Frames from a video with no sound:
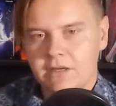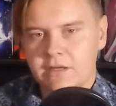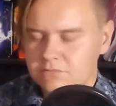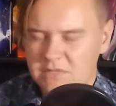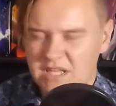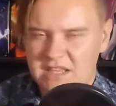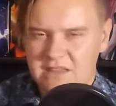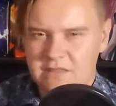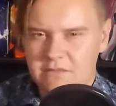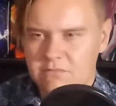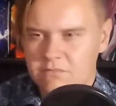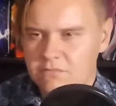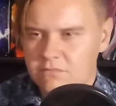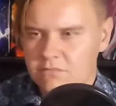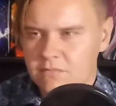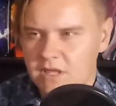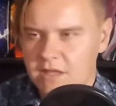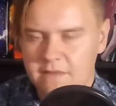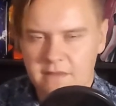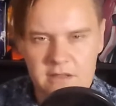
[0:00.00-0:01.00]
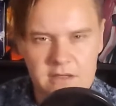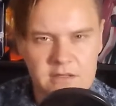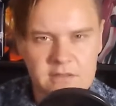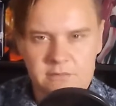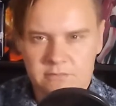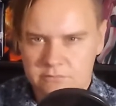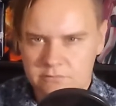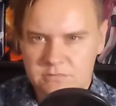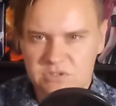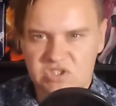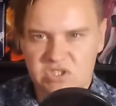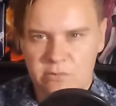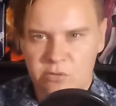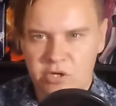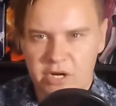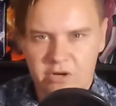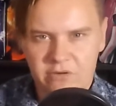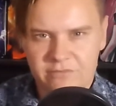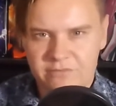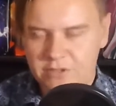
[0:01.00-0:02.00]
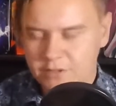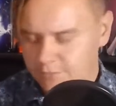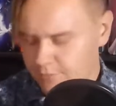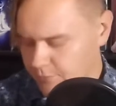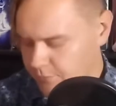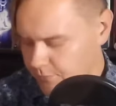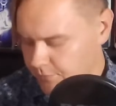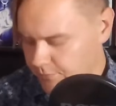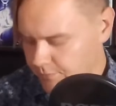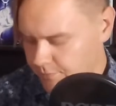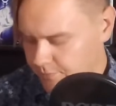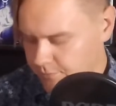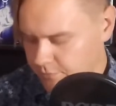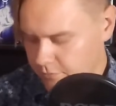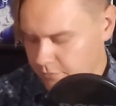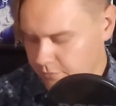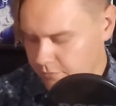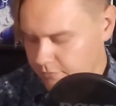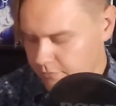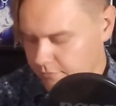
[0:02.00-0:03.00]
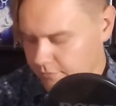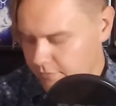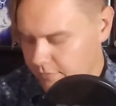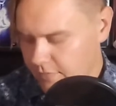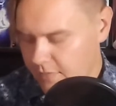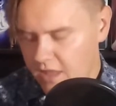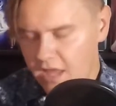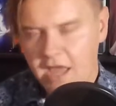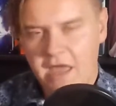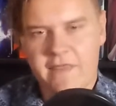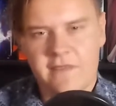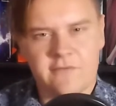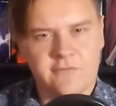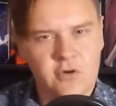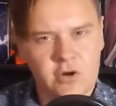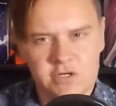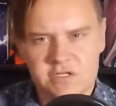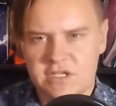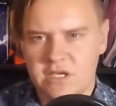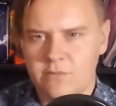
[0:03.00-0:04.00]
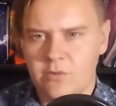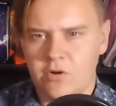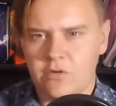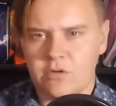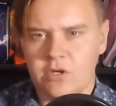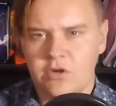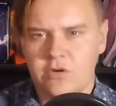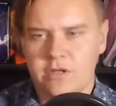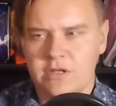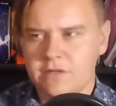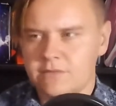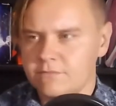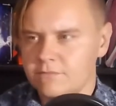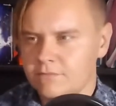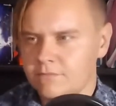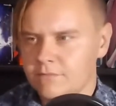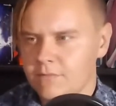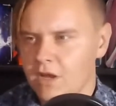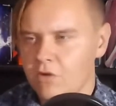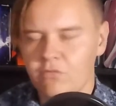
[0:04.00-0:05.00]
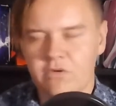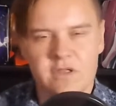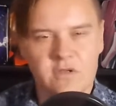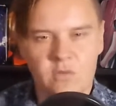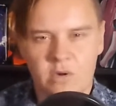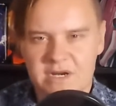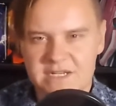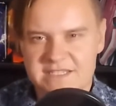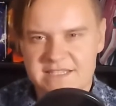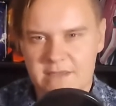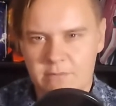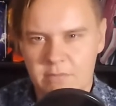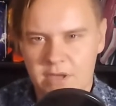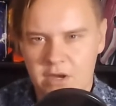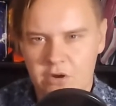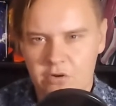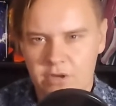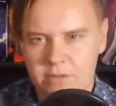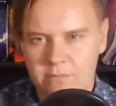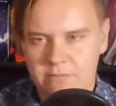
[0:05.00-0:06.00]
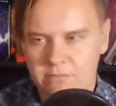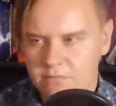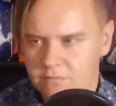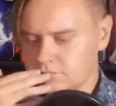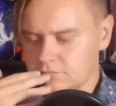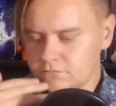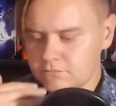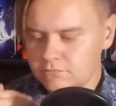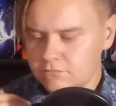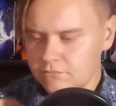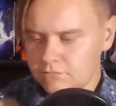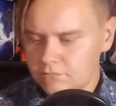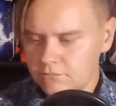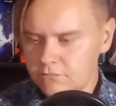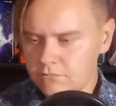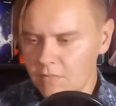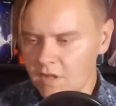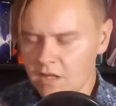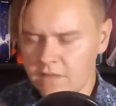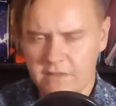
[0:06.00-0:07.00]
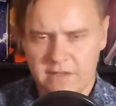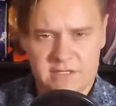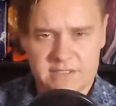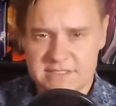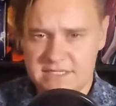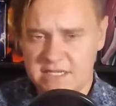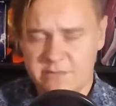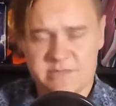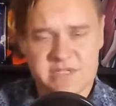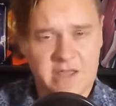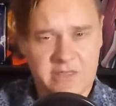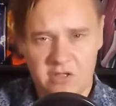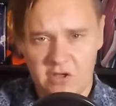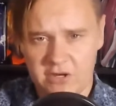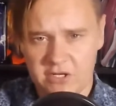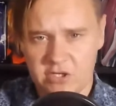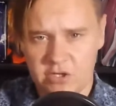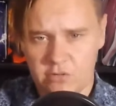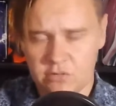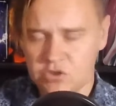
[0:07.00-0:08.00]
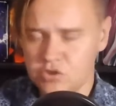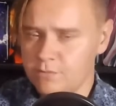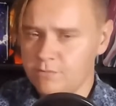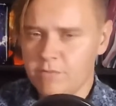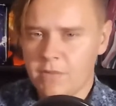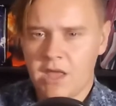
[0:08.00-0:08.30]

in the summer outfit. And then for a demote unit, I really want to say Barry, the team's athletic coach.